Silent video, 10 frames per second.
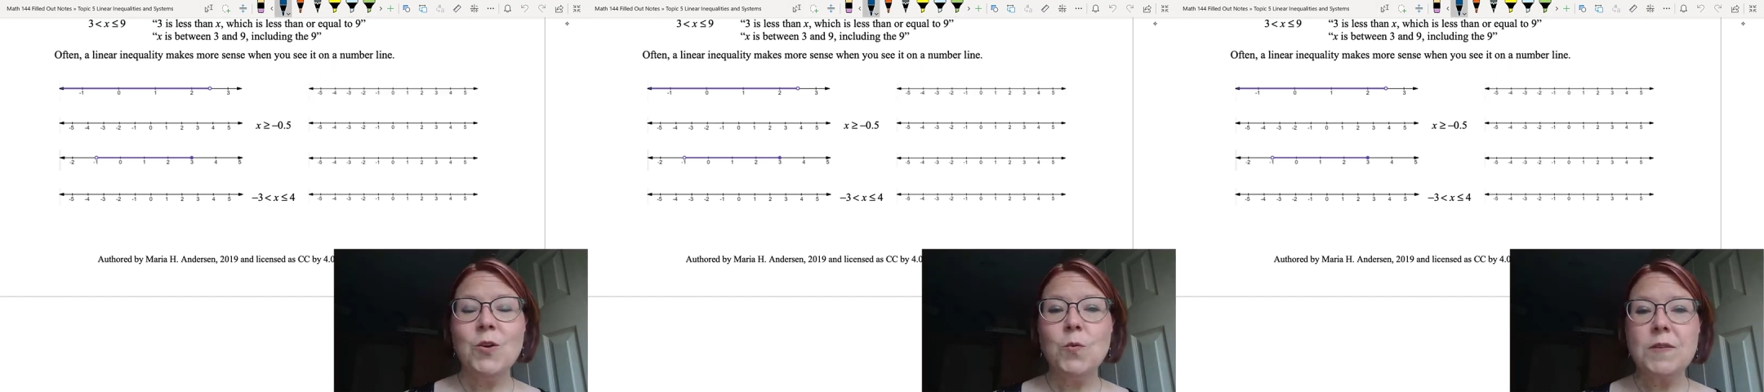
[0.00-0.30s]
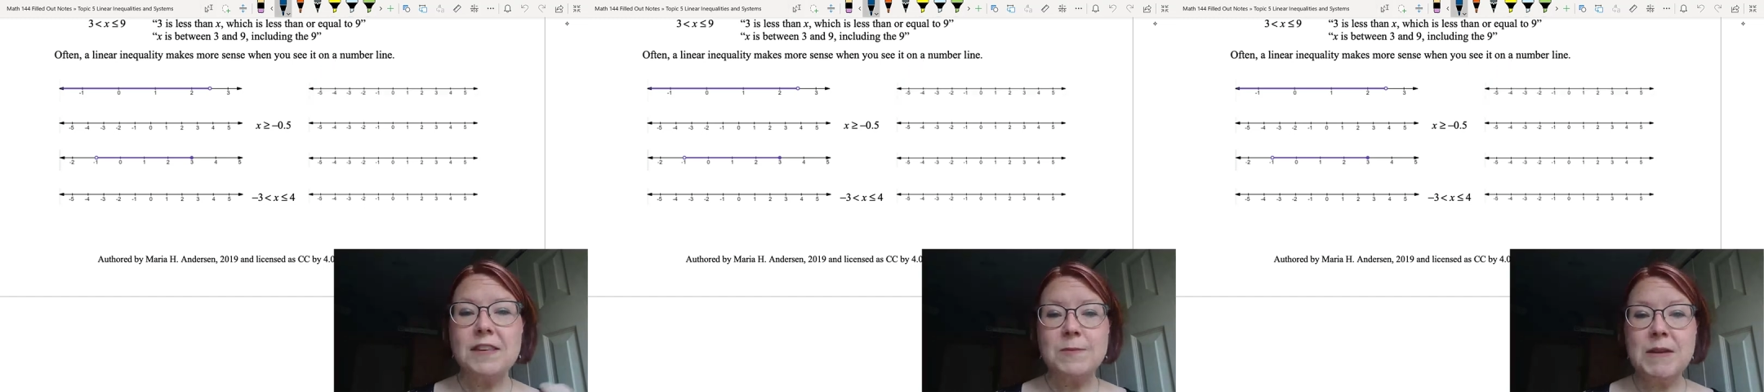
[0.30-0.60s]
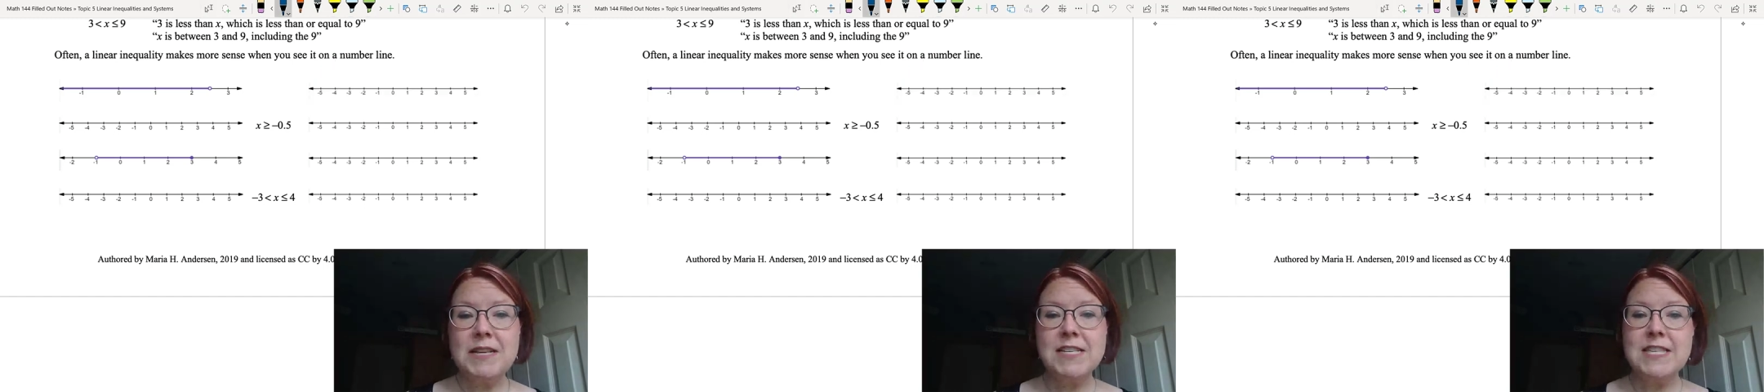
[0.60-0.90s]
What this
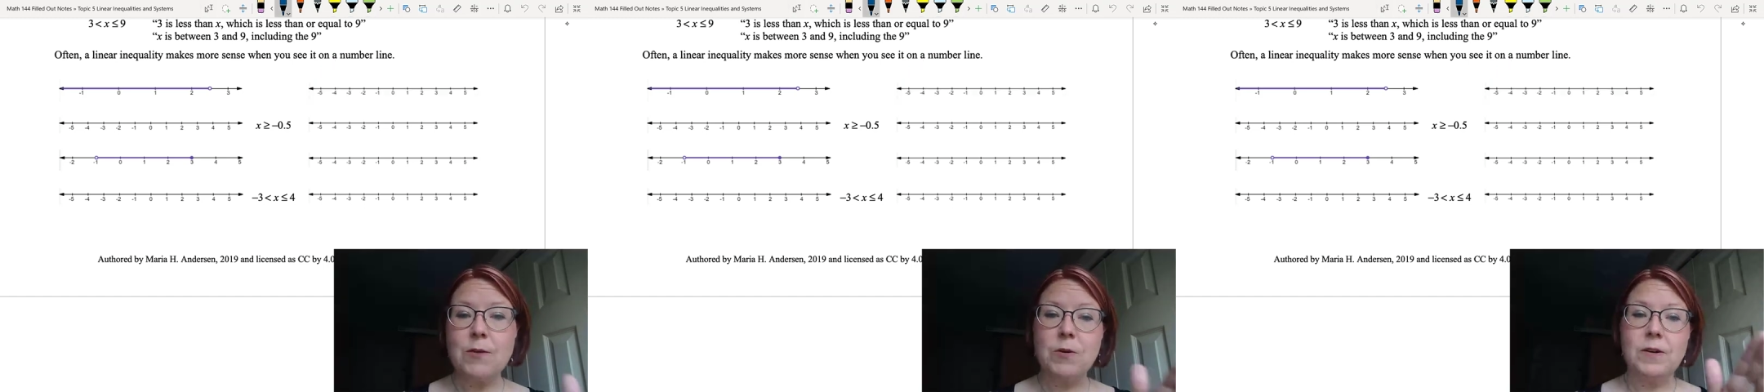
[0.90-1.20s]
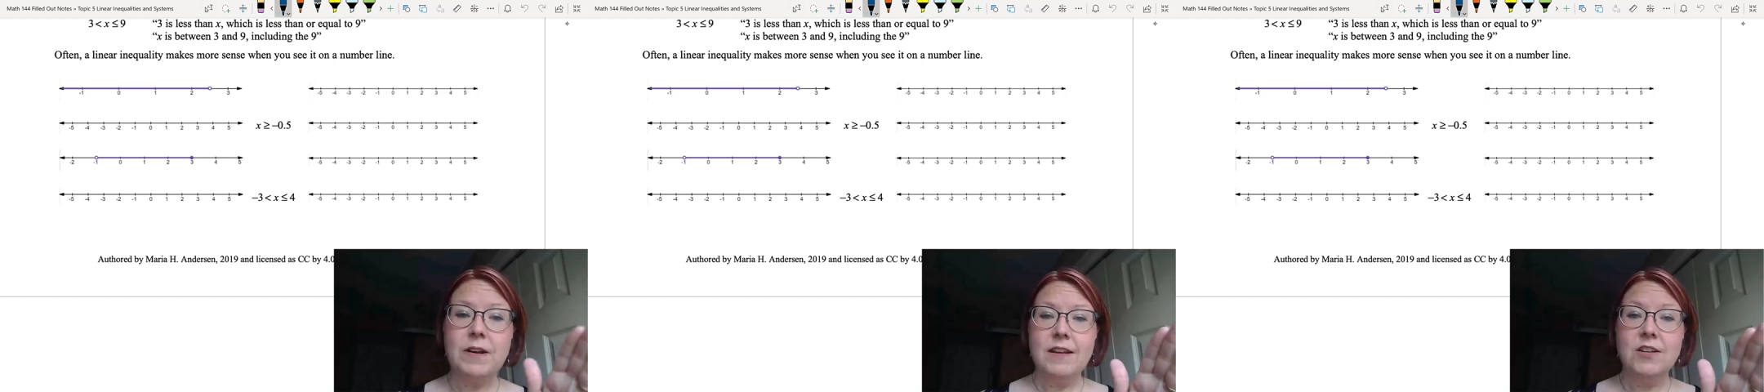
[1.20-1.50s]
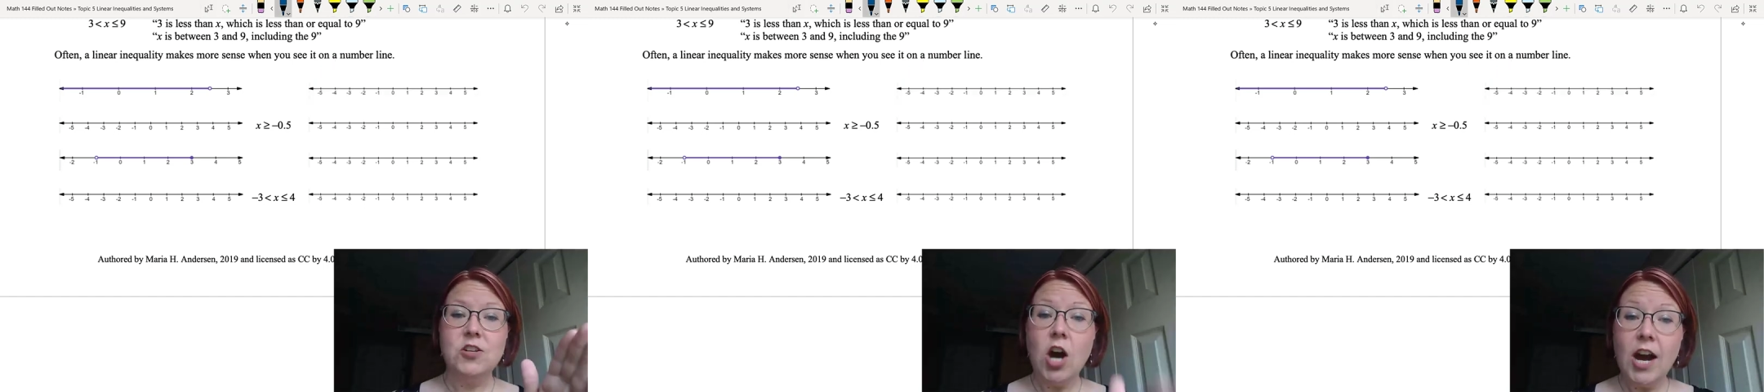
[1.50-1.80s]
means is that we're
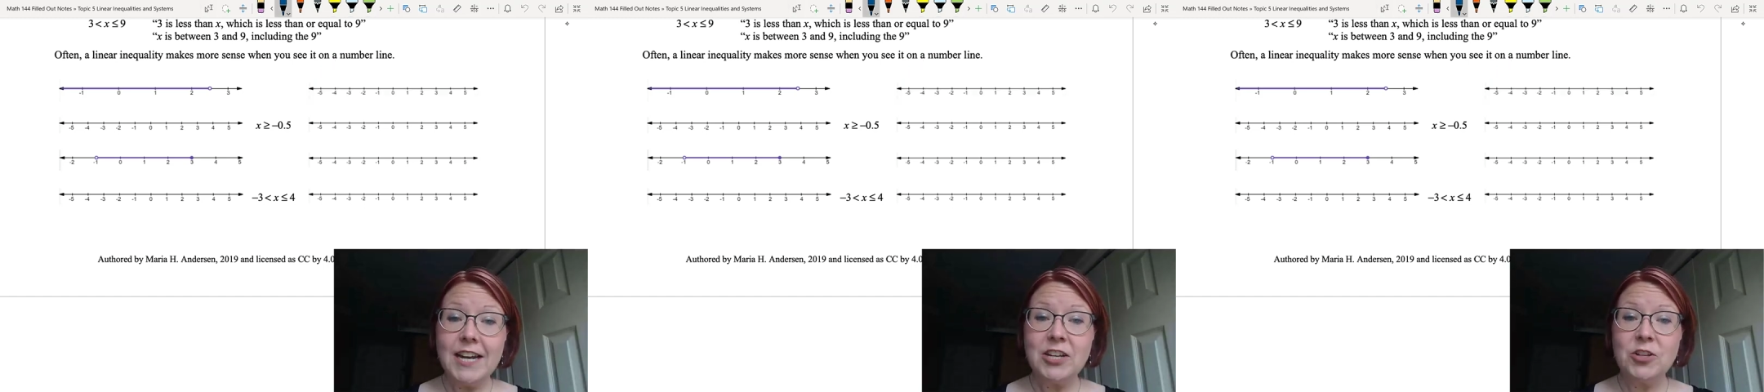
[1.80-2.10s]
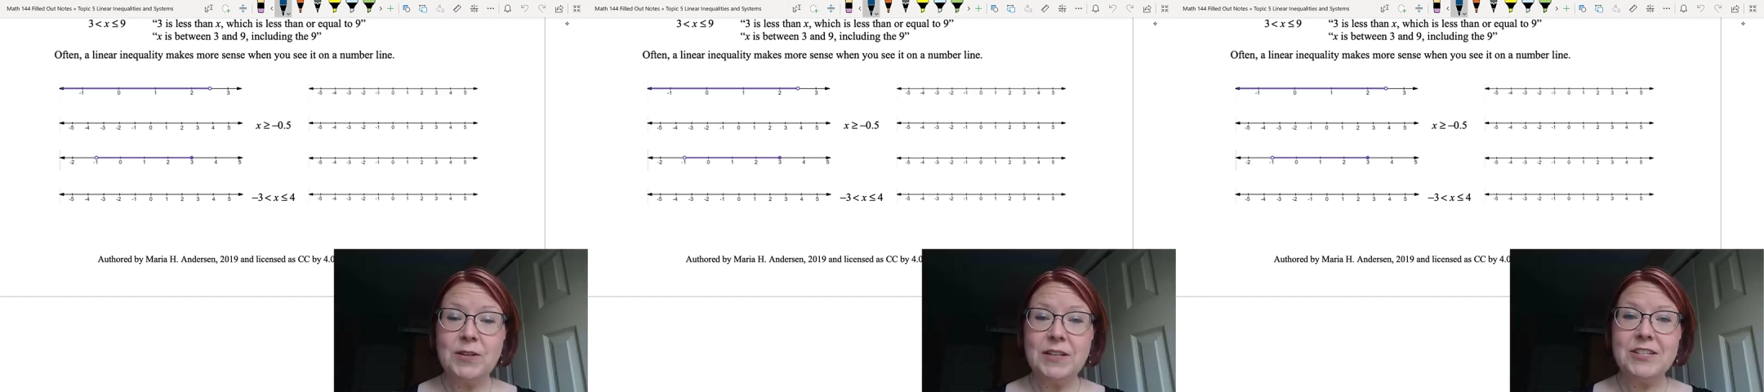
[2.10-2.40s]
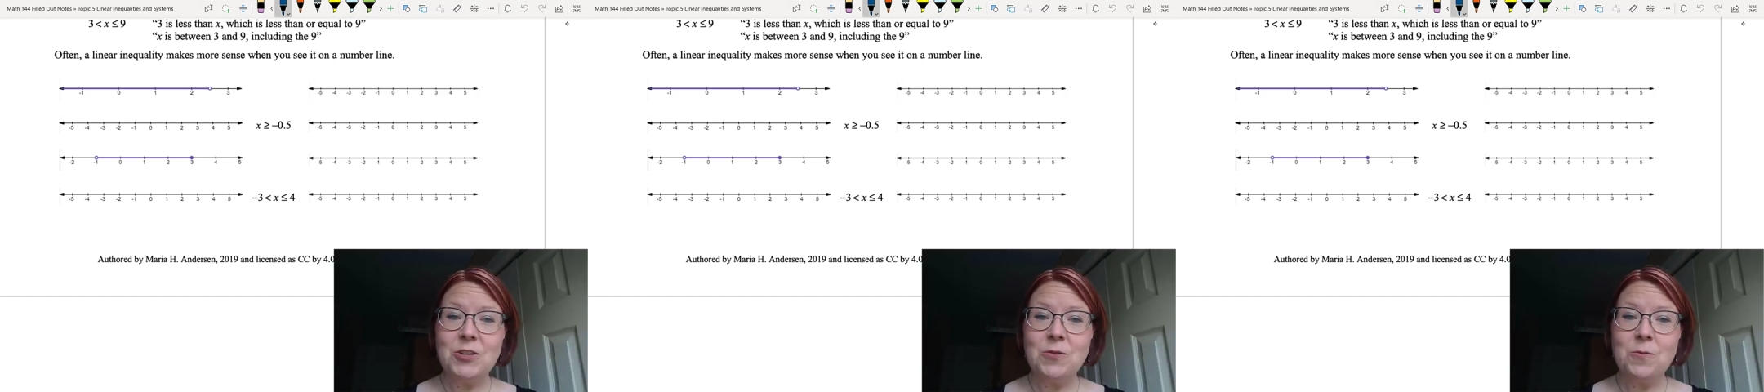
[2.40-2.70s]
not including the
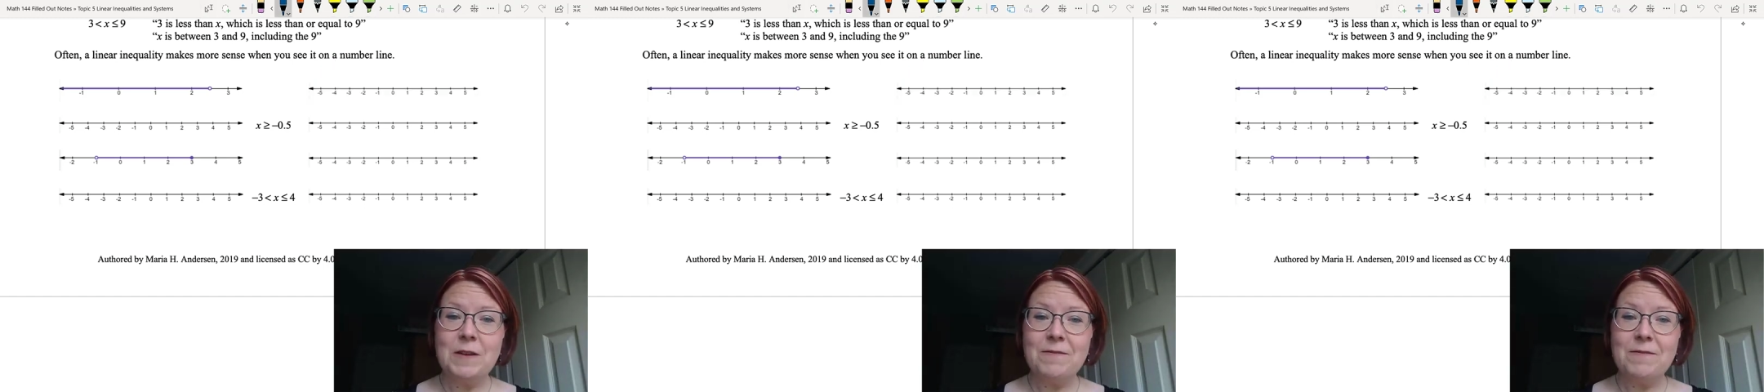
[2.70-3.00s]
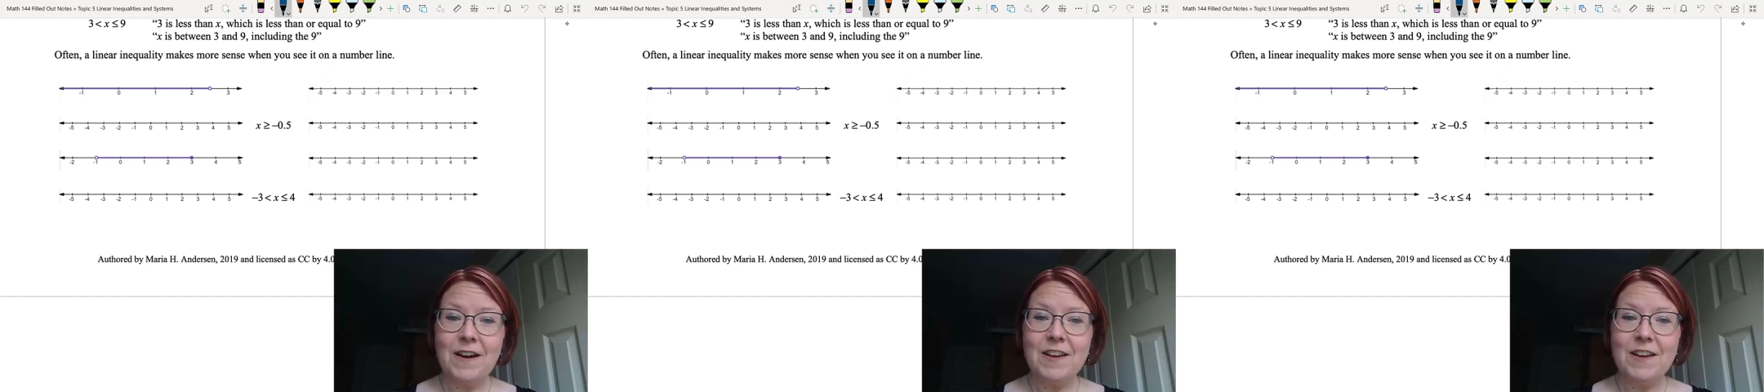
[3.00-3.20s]
2.5,